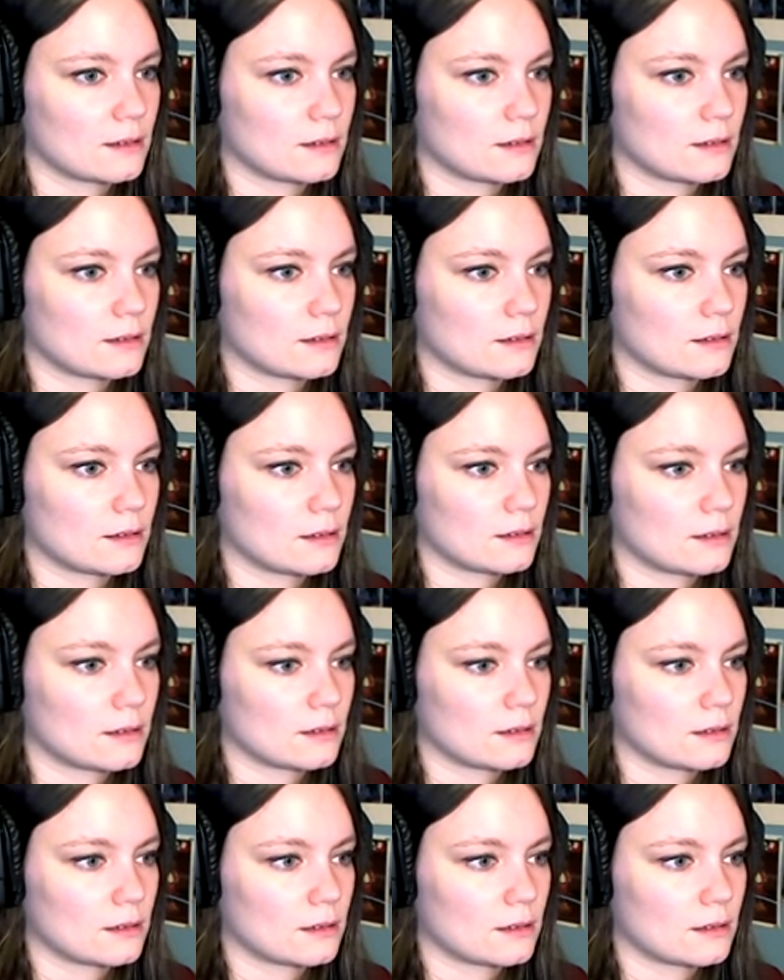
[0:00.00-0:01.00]

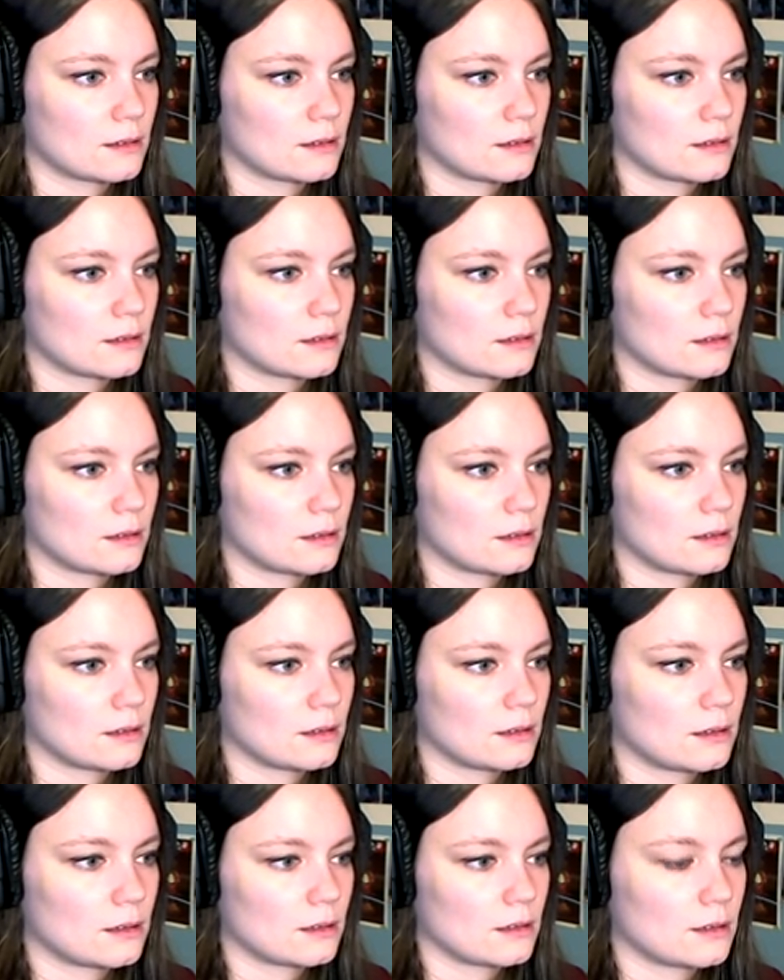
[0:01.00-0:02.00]

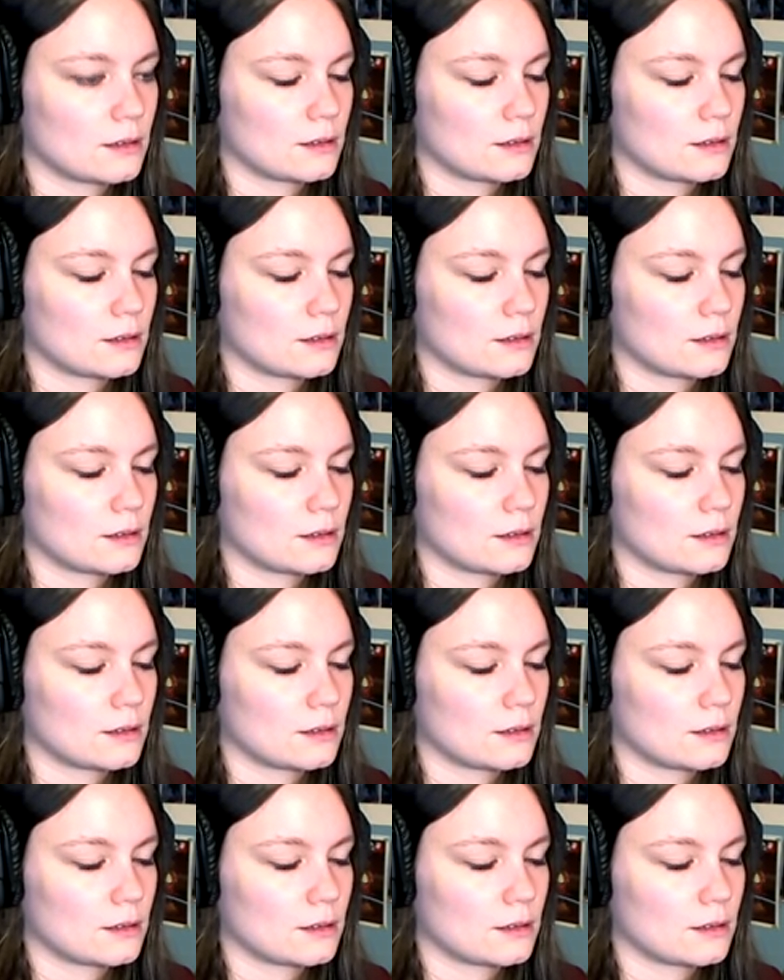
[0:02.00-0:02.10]
(silence)